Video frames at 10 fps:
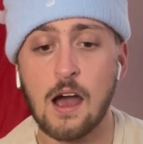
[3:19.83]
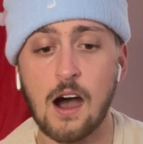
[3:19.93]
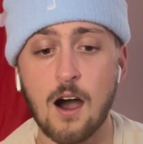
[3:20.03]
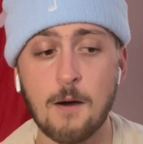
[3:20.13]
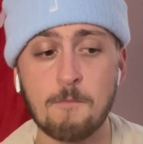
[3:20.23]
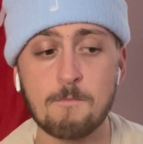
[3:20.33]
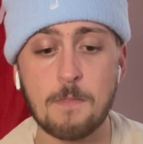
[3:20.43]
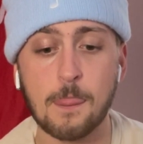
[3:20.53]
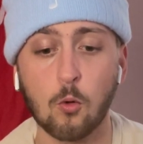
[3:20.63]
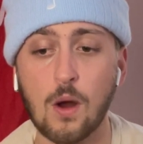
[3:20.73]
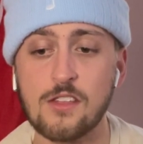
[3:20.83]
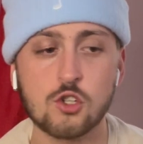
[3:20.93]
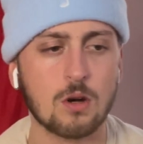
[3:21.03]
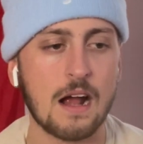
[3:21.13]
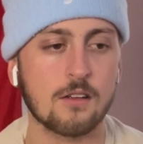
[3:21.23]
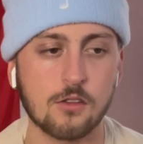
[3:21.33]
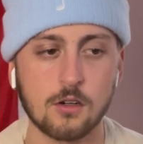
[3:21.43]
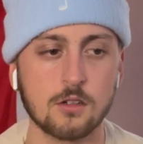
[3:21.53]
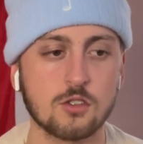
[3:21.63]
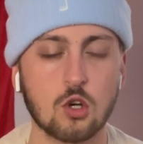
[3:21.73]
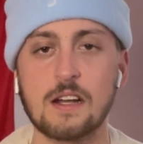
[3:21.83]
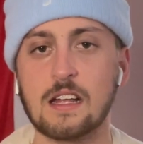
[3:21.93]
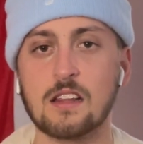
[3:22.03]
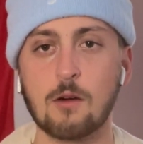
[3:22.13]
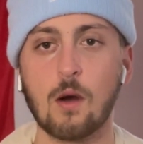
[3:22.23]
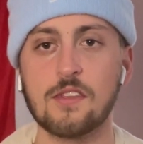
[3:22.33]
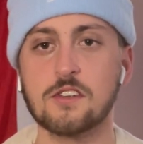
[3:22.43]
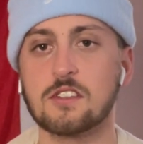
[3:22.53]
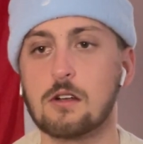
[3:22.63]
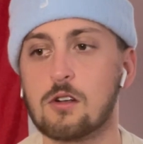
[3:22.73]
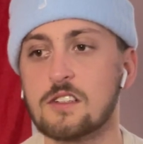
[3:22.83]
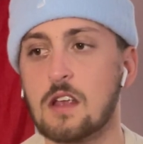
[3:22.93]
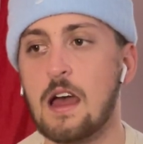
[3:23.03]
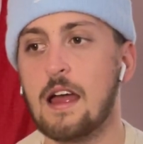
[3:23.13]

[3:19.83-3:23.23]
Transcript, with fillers: Um, the way the, dra the trade deadline went this year is